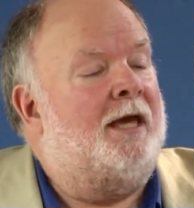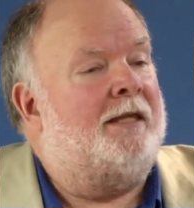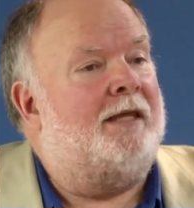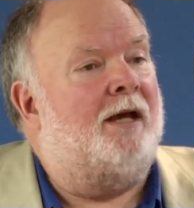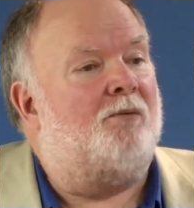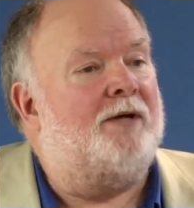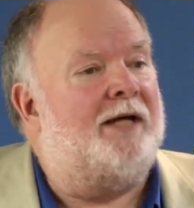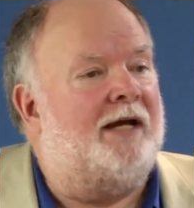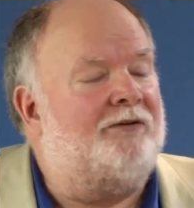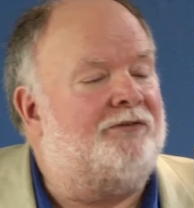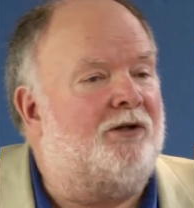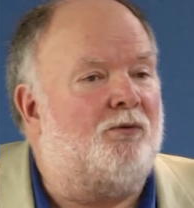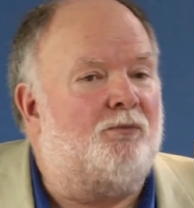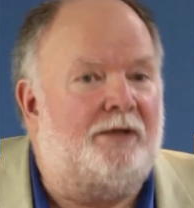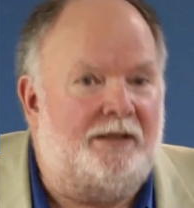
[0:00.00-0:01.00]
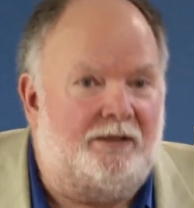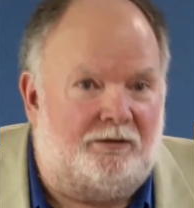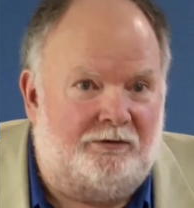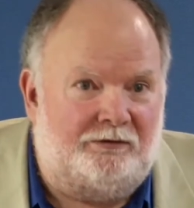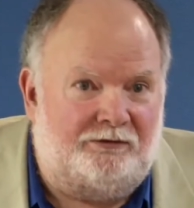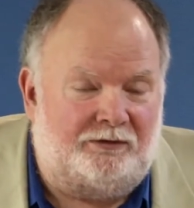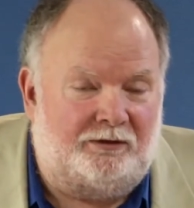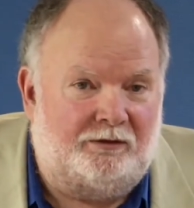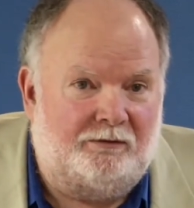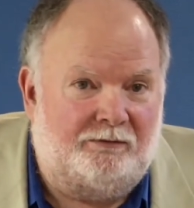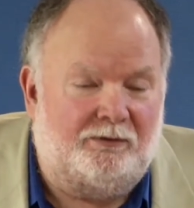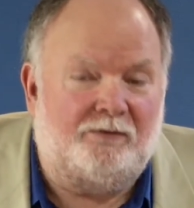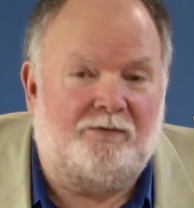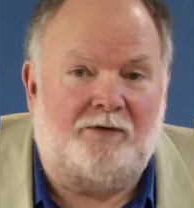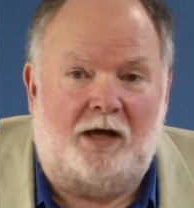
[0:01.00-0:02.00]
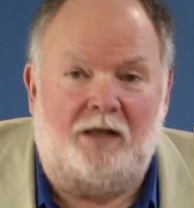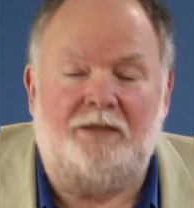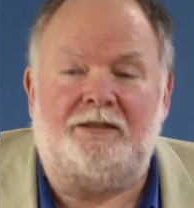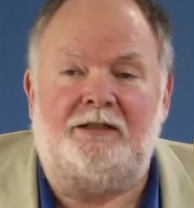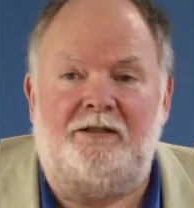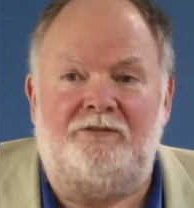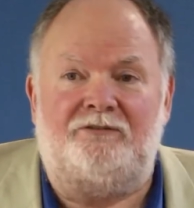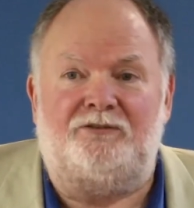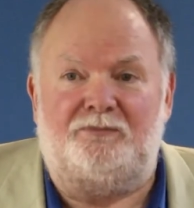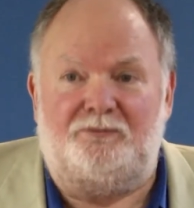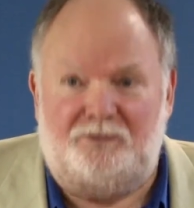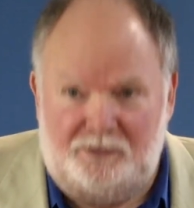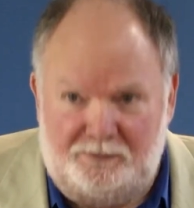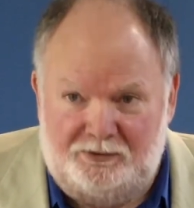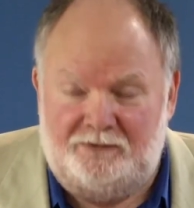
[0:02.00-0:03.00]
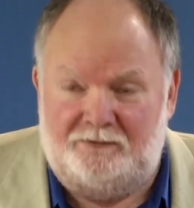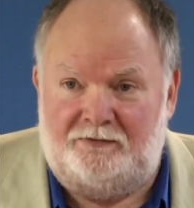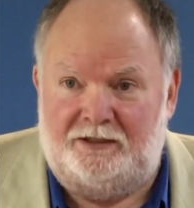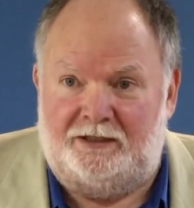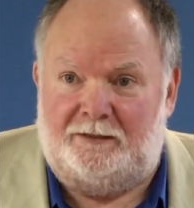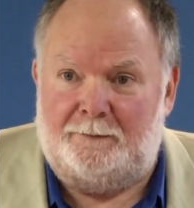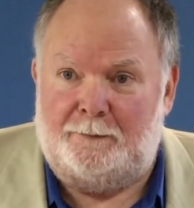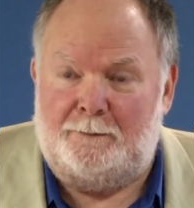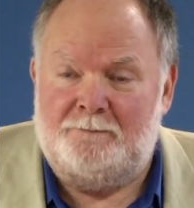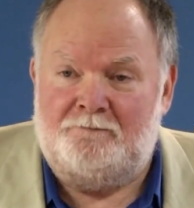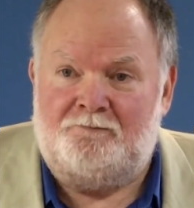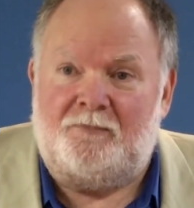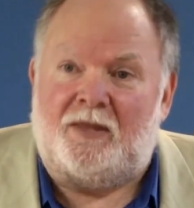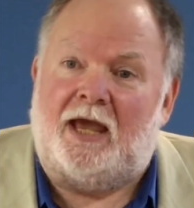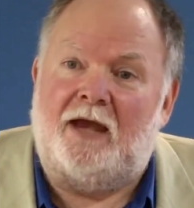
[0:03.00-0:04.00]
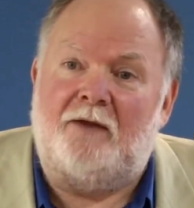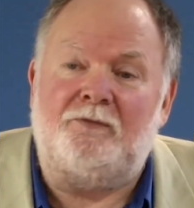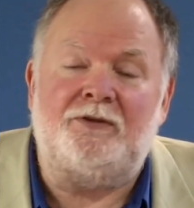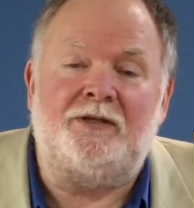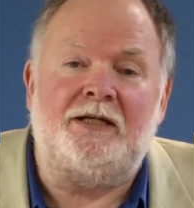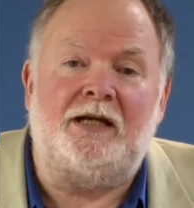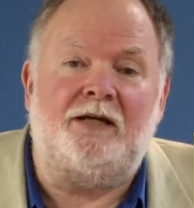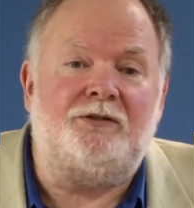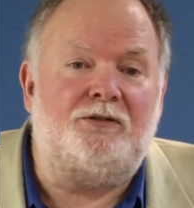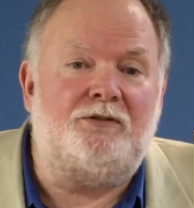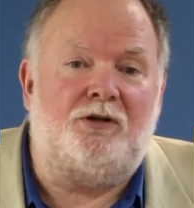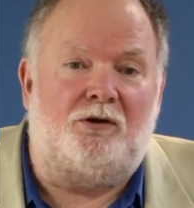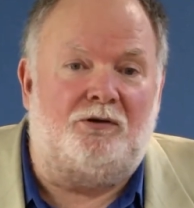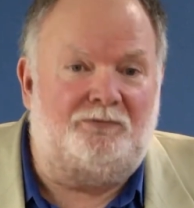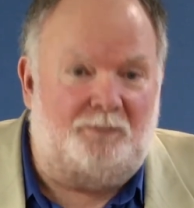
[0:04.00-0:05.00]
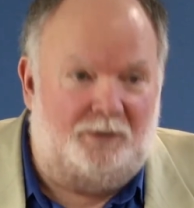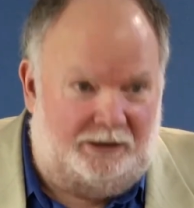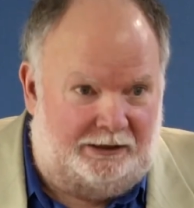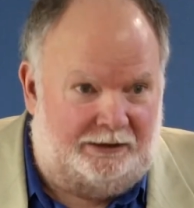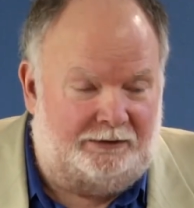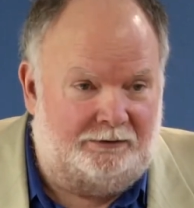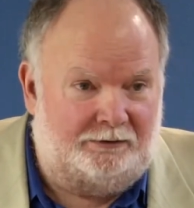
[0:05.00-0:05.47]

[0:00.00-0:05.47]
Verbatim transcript: Now, we ask our readers for a voluntary subscription fee. Everything I do costs money.